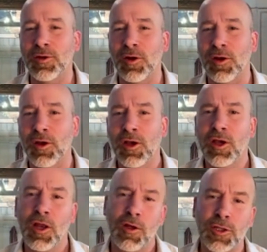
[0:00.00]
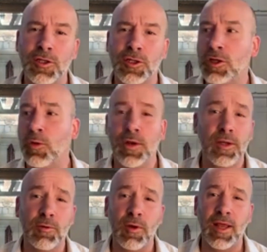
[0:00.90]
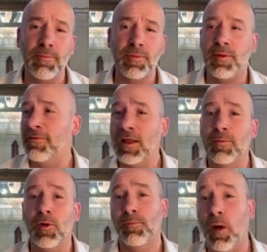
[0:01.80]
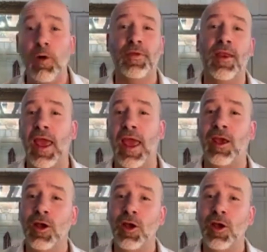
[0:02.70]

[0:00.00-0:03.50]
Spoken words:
Or should Squid Games be available both in a